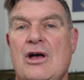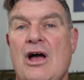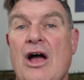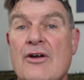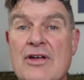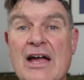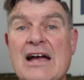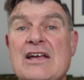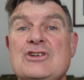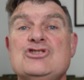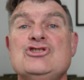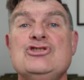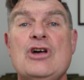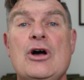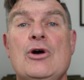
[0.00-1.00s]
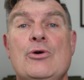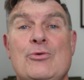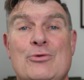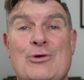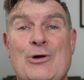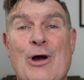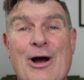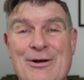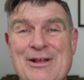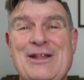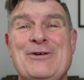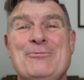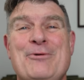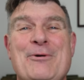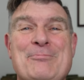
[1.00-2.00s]
Okay, so I'm going
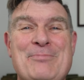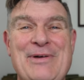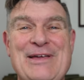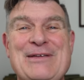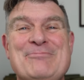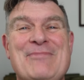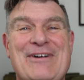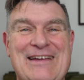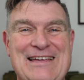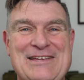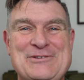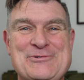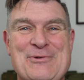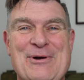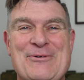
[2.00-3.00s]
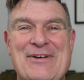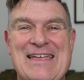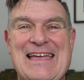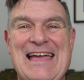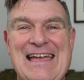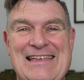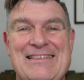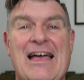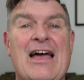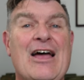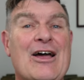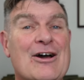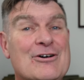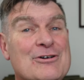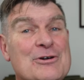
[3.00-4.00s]
to repeat my intro again.
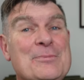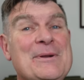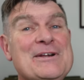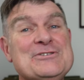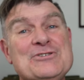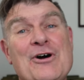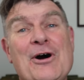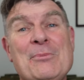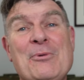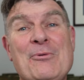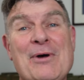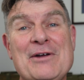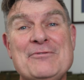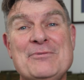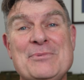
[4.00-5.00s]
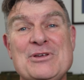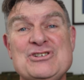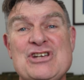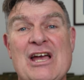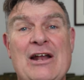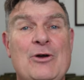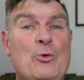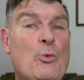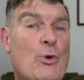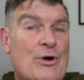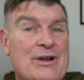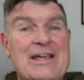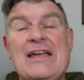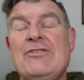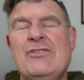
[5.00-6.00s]
A little bit of time away from the channel,
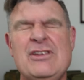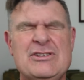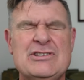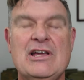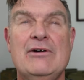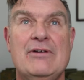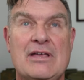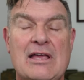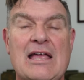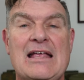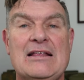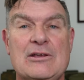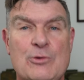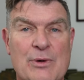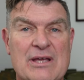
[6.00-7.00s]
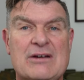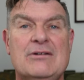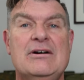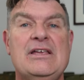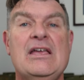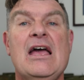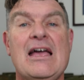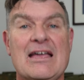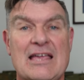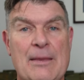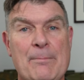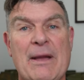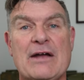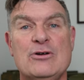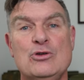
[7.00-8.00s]
want to get things going again quickly,
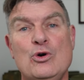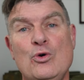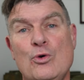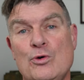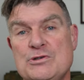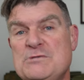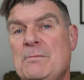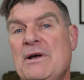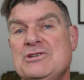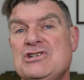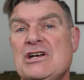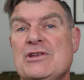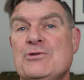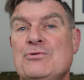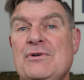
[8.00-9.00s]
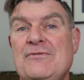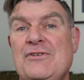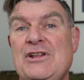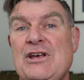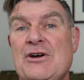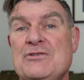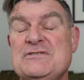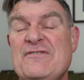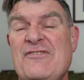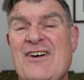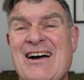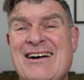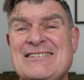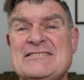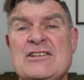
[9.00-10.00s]
get back on the horse, punch out three videos
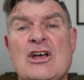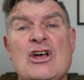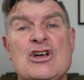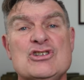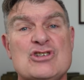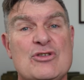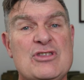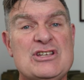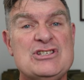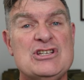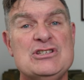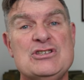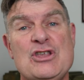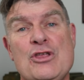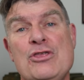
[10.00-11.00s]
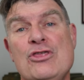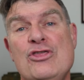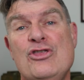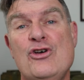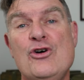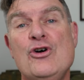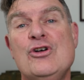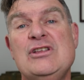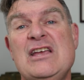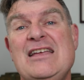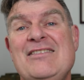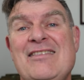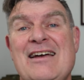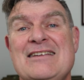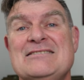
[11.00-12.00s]
fast. So this is the third
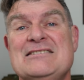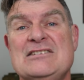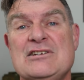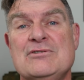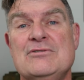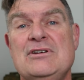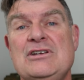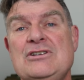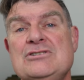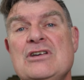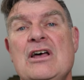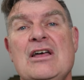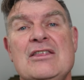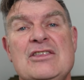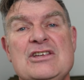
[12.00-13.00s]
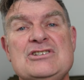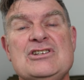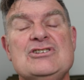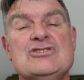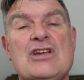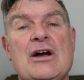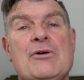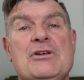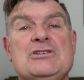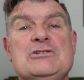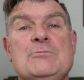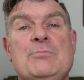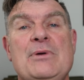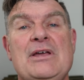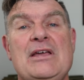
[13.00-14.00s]
in that series. This is going
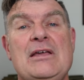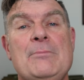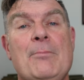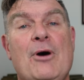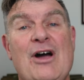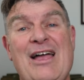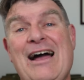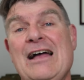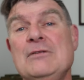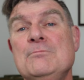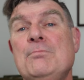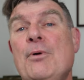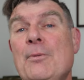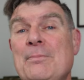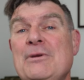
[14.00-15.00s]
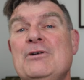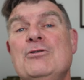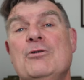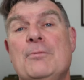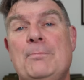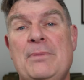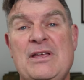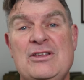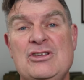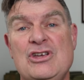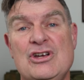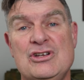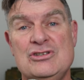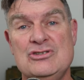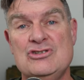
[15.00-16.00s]
to be my unpopular
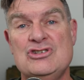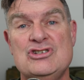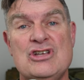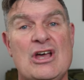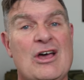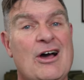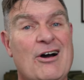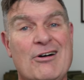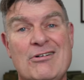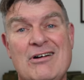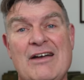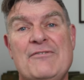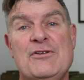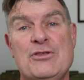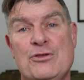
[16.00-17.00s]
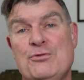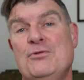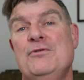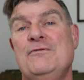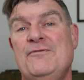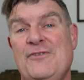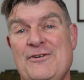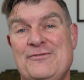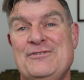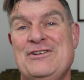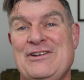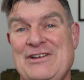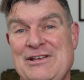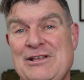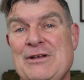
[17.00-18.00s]
opinions eleven through
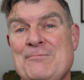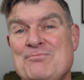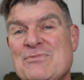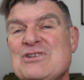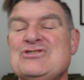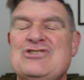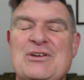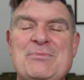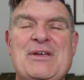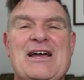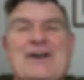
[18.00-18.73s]
fifteen. See me